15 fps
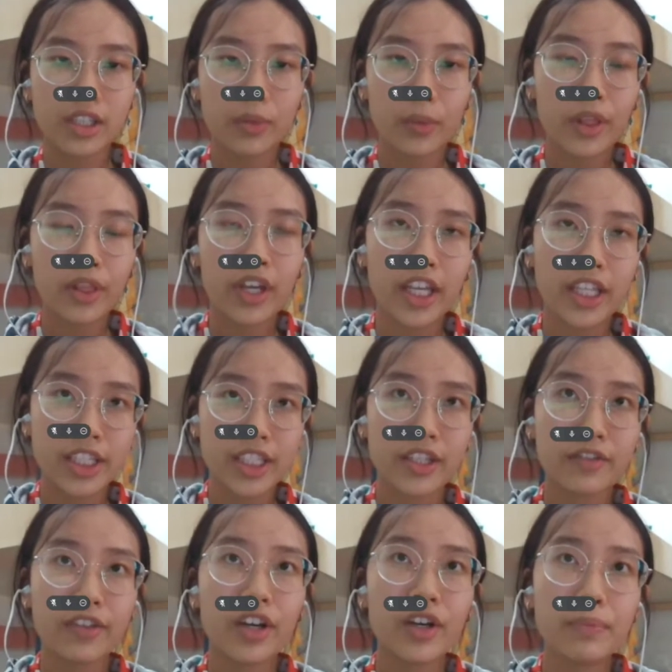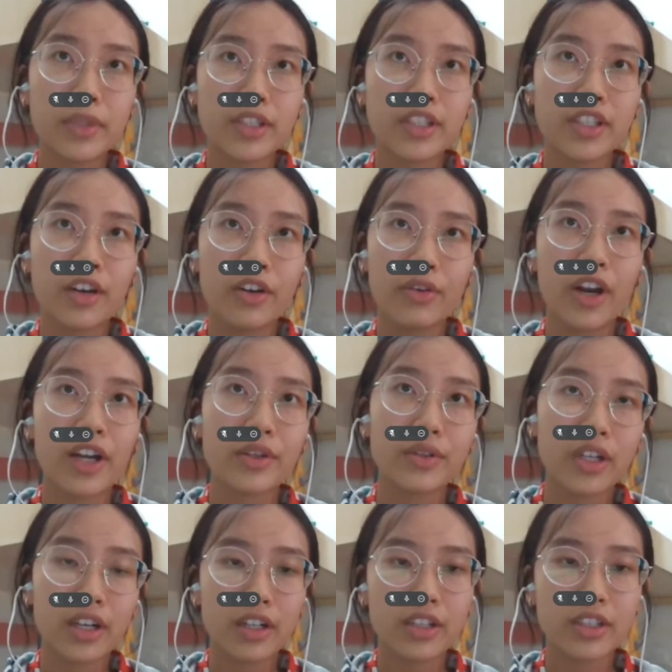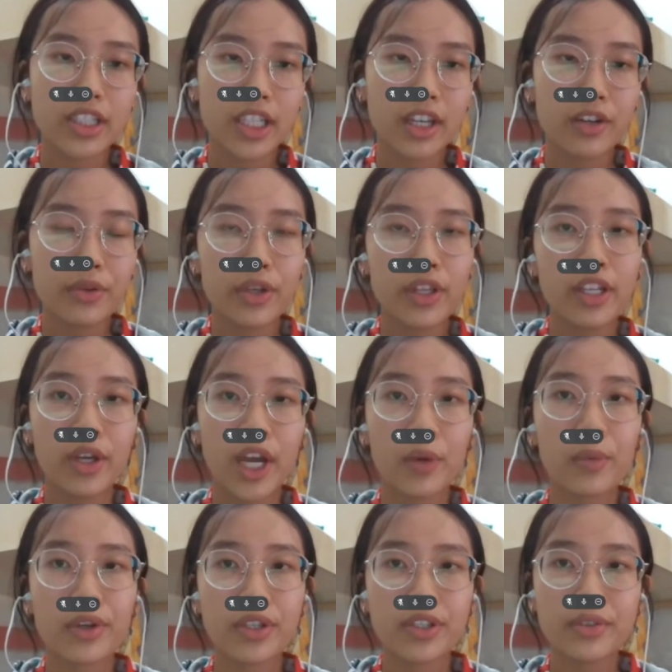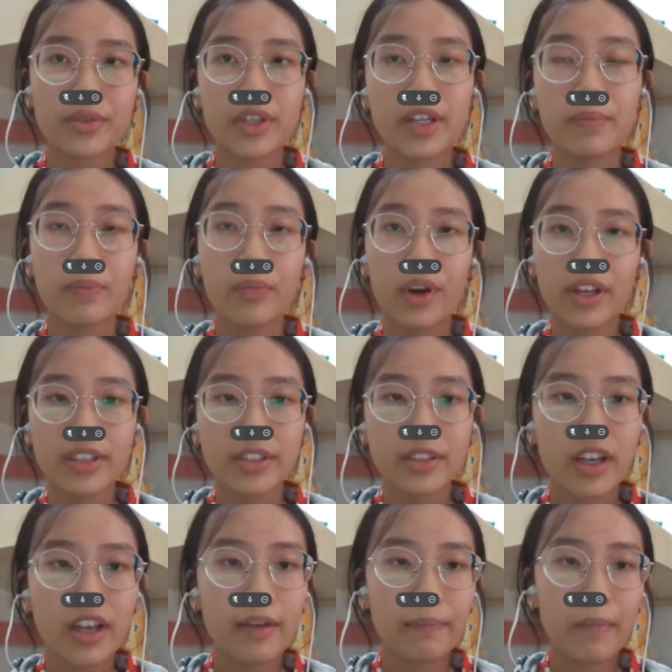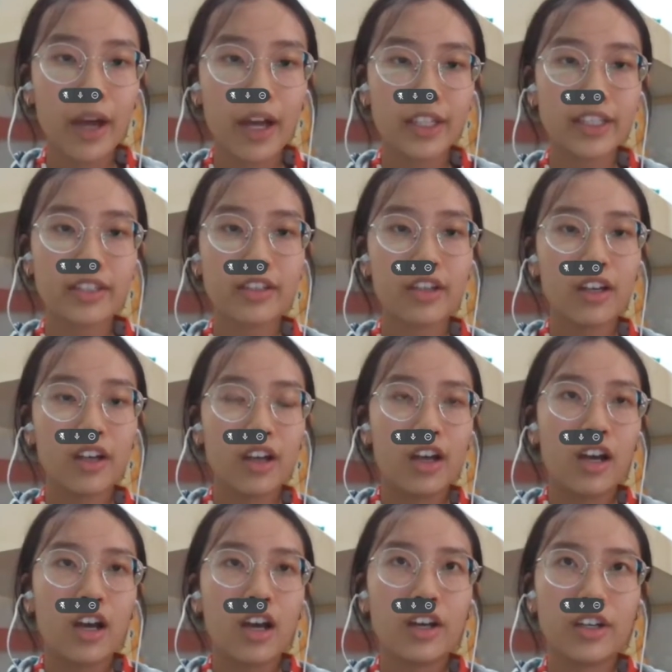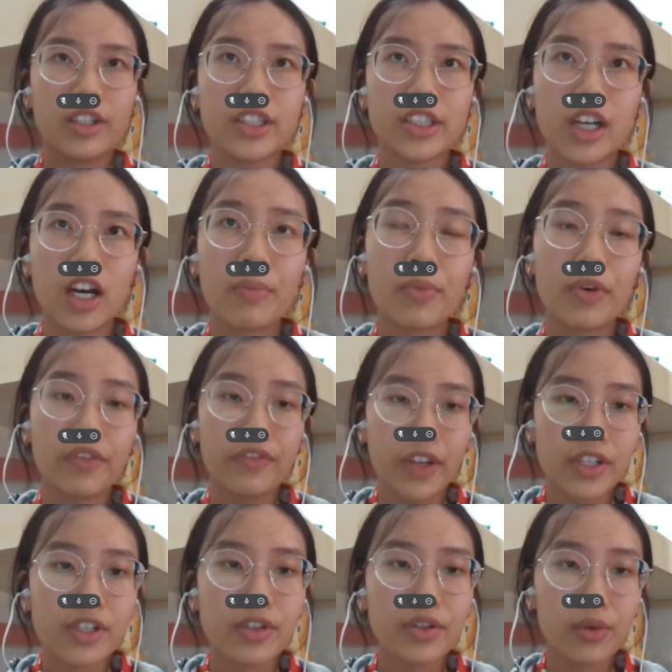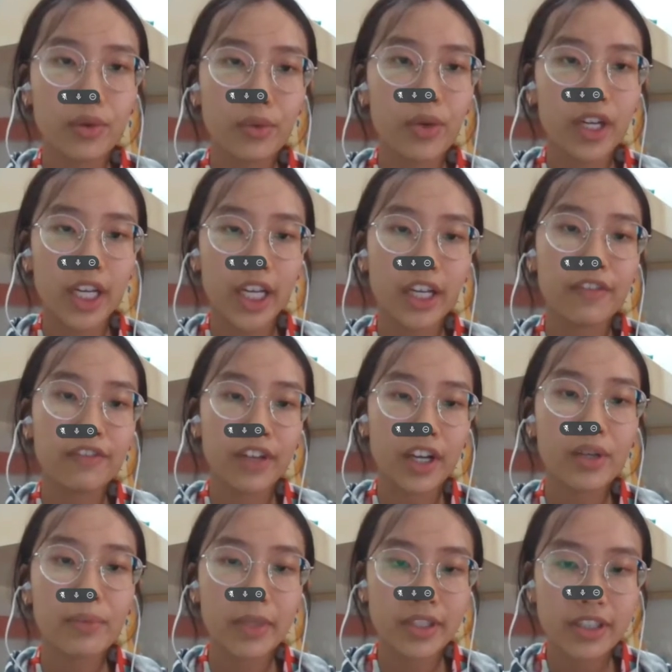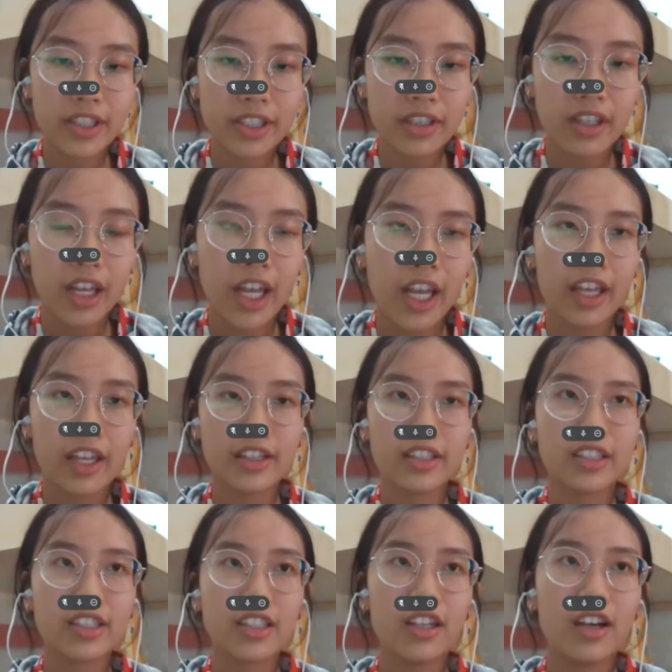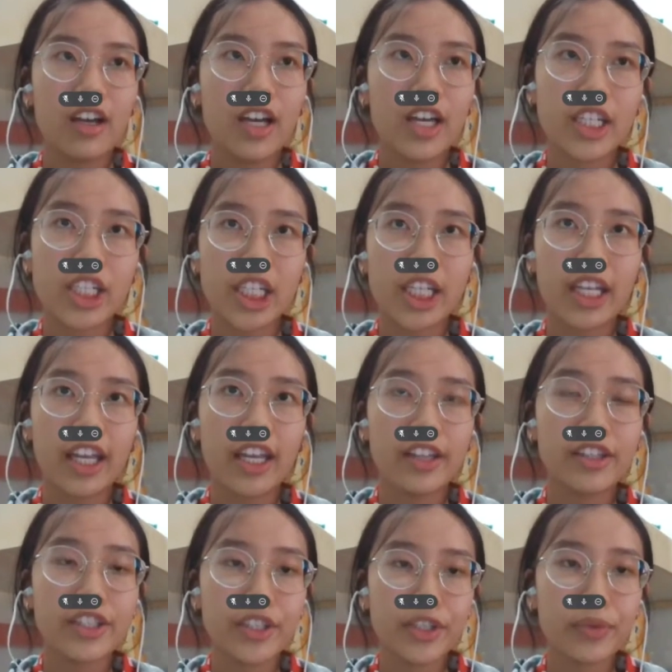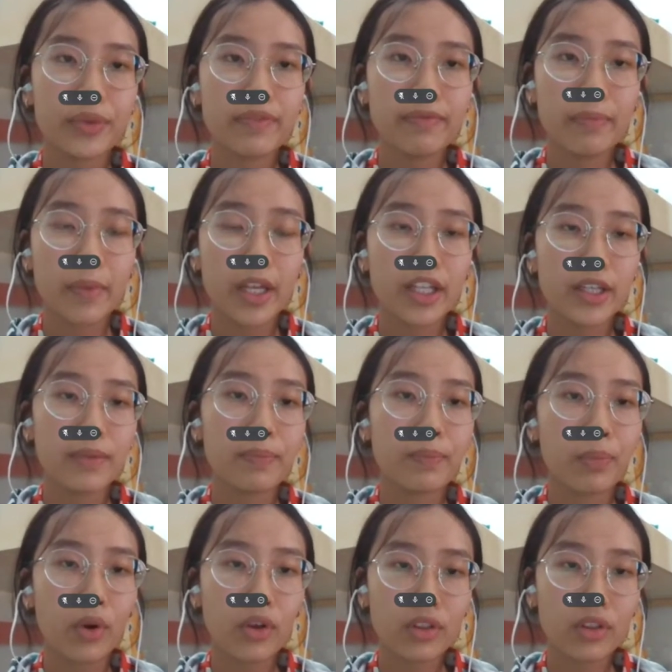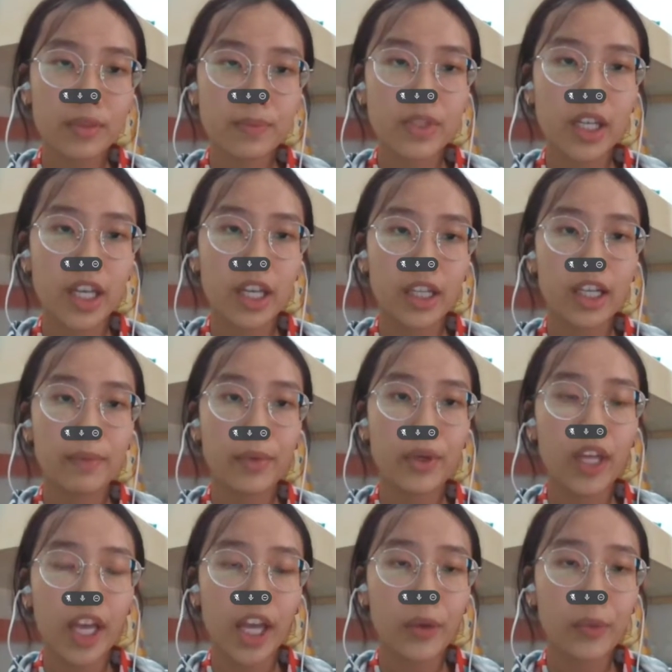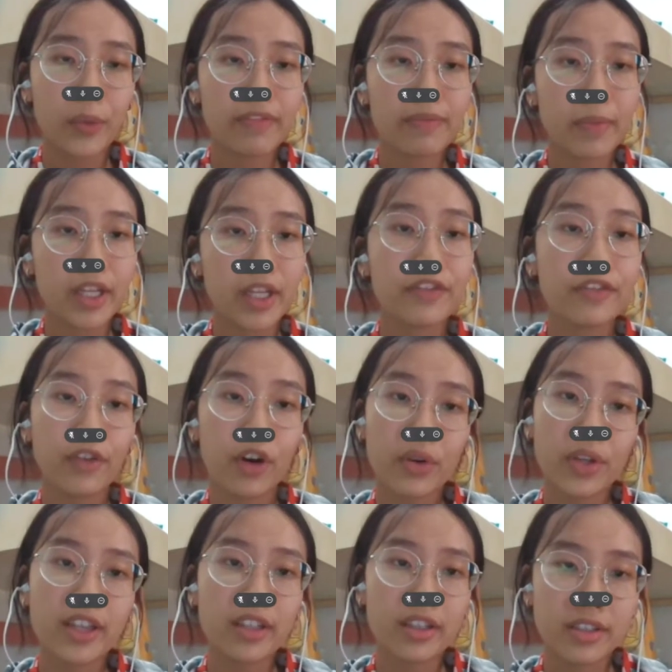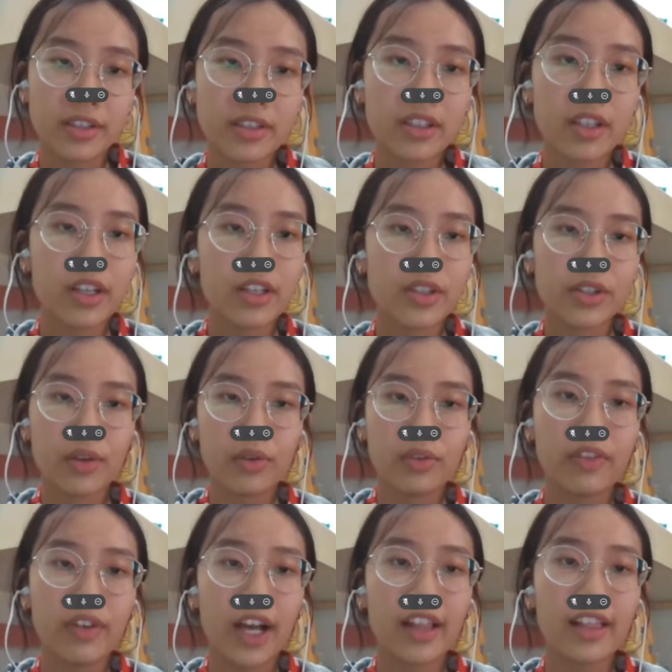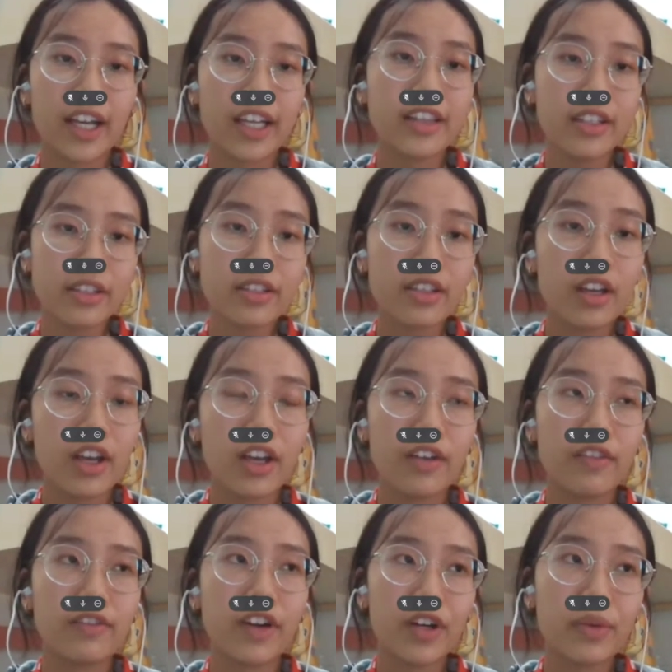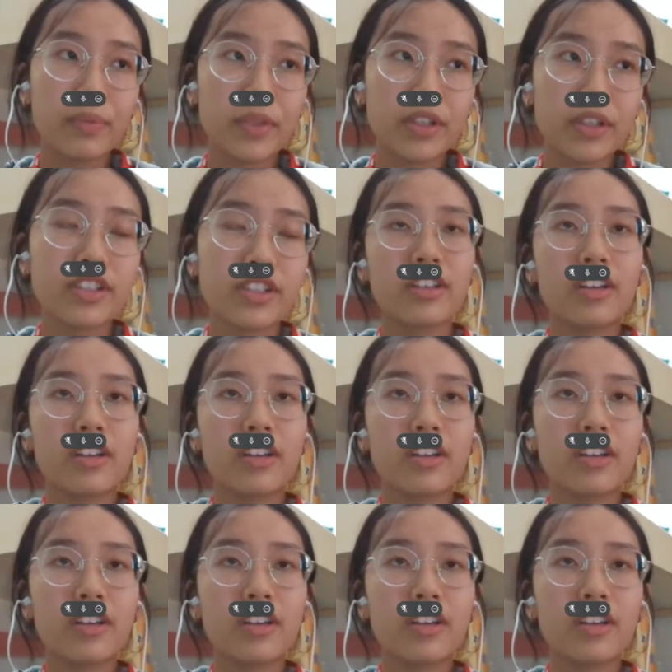the environment around her, I was really impressed by her professional working environment, and she can deal with many problems and communicate with many foreigners. So I like this environment.